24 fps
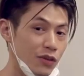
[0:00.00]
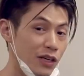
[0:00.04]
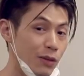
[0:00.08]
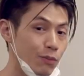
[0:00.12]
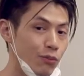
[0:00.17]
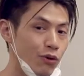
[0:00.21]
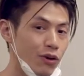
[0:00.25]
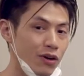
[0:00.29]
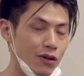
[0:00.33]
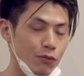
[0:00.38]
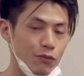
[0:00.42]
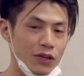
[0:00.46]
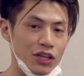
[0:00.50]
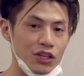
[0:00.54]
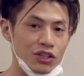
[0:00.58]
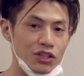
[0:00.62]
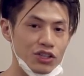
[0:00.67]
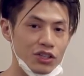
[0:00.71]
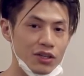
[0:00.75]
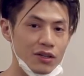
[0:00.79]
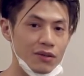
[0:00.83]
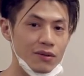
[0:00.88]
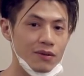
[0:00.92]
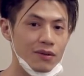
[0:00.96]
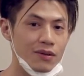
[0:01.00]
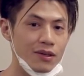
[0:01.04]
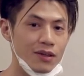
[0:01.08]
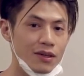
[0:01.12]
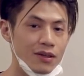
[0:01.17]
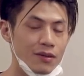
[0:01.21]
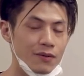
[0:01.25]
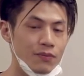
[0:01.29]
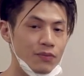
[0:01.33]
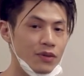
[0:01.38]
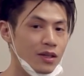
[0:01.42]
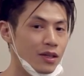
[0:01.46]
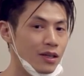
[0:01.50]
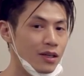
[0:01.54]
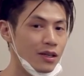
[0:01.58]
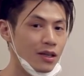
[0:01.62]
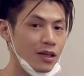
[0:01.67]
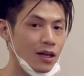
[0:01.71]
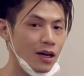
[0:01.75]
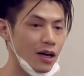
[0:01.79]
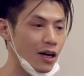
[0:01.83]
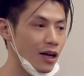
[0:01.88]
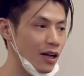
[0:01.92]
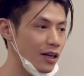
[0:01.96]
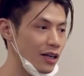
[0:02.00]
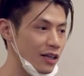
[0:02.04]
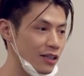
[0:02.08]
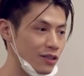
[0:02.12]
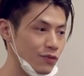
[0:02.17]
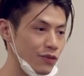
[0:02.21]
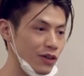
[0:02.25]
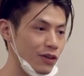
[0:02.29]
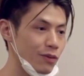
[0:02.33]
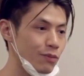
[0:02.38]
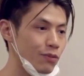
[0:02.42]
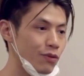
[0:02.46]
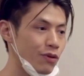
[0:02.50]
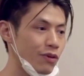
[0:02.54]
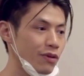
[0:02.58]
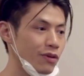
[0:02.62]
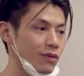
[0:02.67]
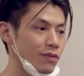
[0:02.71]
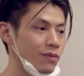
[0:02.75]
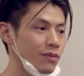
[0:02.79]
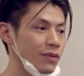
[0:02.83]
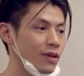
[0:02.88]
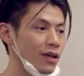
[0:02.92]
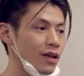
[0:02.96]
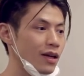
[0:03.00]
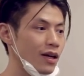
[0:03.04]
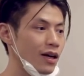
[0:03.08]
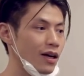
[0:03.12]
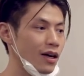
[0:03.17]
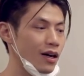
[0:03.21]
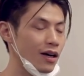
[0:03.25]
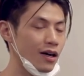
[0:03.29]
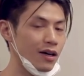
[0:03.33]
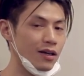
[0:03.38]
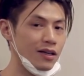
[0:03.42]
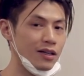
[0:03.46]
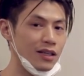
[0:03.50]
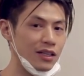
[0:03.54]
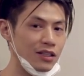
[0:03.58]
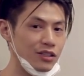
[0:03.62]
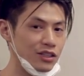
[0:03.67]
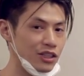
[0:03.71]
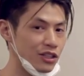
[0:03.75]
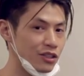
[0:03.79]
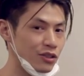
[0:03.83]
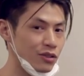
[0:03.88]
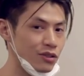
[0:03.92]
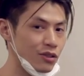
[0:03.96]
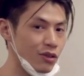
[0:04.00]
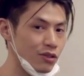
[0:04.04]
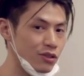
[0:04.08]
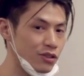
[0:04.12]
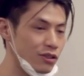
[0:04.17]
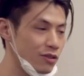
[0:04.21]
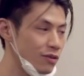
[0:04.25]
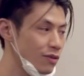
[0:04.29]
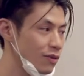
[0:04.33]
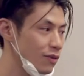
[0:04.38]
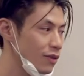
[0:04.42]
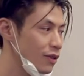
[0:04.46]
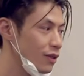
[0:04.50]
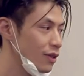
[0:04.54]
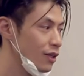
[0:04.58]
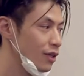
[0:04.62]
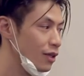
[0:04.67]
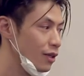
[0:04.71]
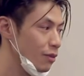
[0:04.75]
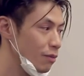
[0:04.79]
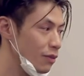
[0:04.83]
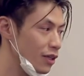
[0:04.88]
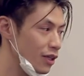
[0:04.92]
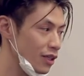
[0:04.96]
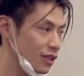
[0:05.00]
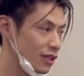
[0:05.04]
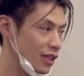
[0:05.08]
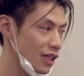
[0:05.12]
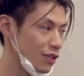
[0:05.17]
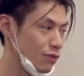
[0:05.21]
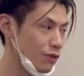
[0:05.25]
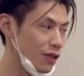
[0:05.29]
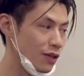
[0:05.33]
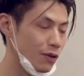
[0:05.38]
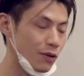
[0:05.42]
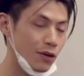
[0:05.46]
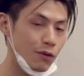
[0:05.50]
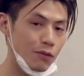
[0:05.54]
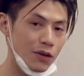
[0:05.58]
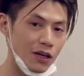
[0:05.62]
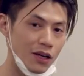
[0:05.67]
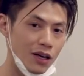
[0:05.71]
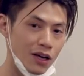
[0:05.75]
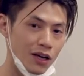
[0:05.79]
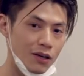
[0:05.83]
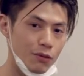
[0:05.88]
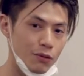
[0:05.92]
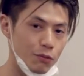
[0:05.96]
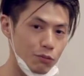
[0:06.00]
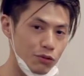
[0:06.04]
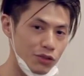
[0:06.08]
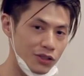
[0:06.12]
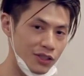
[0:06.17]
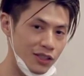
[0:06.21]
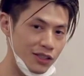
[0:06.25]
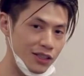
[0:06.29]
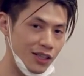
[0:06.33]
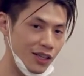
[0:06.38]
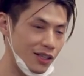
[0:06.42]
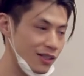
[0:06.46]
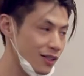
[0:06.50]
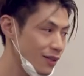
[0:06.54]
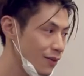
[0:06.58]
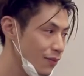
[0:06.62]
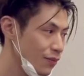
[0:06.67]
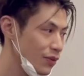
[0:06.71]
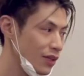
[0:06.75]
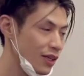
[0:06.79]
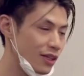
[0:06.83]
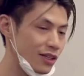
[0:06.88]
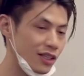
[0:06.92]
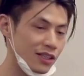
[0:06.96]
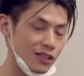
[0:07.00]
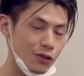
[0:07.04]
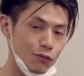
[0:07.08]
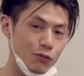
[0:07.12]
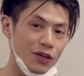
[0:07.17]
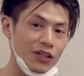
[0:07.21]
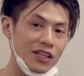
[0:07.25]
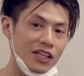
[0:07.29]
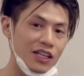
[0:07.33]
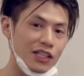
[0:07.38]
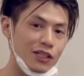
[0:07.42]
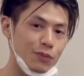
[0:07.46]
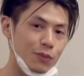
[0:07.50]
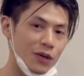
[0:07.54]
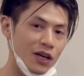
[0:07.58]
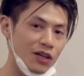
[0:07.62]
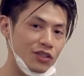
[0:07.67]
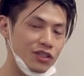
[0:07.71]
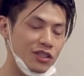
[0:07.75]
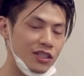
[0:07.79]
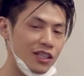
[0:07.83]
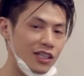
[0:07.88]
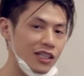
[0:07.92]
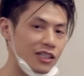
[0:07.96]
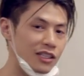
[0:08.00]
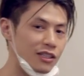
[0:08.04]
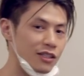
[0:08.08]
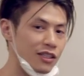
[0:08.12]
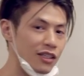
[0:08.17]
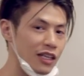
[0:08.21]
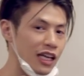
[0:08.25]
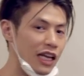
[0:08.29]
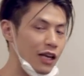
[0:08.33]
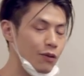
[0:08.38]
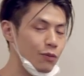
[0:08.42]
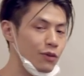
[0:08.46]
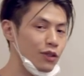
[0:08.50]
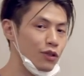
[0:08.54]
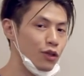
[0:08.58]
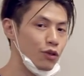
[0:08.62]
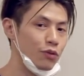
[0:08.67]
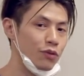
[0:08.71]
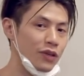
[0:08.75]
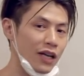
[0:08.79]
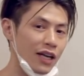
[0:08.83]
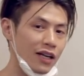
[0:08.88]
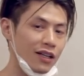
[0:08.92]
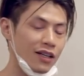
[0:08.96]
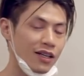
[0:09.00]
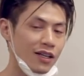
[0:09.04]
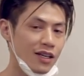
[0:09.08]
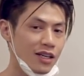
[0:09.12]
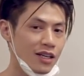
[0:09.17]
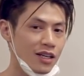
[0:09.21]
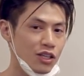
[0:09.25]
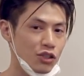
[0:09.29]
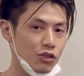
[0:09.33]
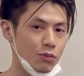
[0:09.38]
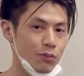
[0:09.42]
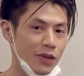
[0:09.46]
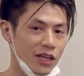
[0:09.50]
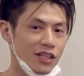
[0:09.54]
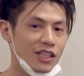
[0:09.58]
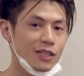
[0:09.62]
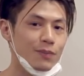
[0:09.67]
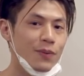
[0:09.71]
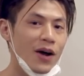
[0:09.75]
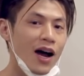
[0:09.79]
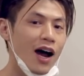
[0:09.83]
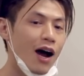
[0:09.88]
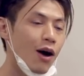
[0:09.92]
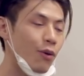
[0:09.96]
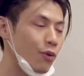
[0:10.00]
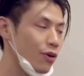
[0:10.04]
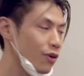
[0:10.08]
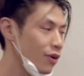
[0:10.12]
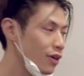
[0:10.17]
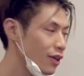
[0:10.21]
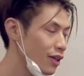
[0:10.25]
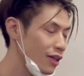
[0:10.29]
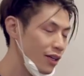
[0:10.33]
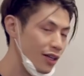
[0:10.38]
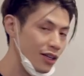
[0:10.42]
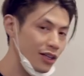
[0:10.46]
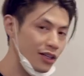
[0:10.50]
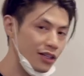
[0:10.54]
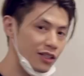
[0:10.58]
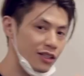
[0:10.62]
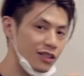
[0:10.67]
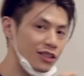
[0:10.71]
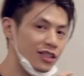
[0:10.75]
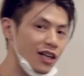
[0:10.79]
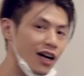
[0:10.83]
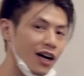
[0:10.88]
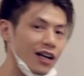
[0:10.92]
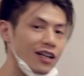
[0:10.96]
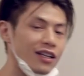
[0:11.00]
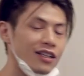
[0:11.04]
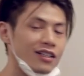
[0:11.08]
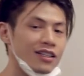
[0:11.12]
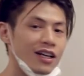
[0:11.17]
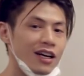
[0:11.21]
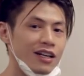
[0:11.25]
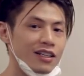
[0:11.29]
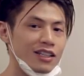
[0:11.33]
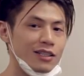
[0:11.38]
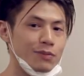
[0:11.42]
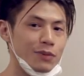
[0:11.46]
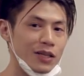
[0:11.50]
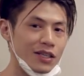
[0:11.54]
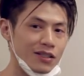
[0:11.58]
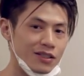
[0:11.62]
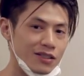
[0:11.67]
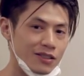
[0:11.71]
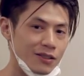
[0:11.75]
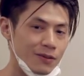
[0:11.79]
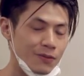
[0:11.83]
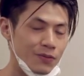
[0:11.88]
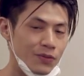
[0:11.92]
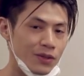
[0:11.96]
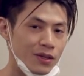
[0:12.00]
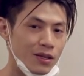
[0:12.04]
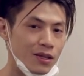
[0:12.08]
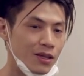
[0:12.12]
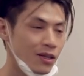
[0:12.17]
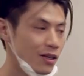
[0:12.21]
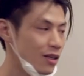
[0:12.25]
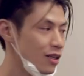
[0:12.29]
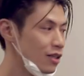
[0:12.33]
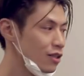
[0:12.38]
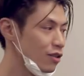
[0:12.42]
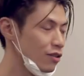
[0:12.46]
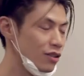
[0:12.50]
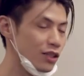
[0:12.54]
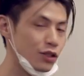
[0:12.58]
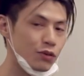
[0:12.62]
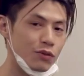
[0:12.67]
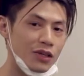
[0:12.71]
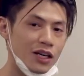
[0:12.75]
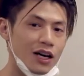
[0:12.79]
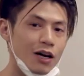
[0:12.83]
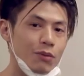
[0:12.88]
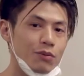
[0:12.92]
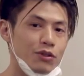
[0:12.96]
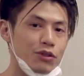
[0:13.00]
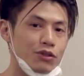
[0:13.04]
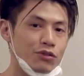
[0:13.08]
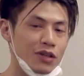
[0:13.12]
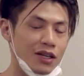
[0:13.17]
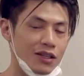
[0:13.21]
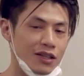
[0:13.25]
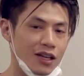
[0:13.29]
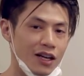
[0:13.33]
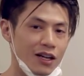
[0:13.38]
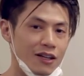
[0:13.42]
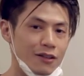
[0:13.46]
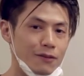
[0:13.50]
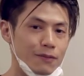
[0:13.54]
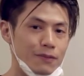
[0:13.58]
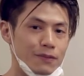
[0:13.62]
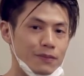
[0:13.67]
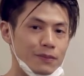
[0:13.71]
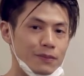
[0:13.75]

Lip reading: very important in Wing Chun, and it's very important in Jeet Kune Do too, because that's what Bruce Lee does. He does a 1-inch punch, he's able to create tremendous power in a tiny, tiny space. So this will help you train that.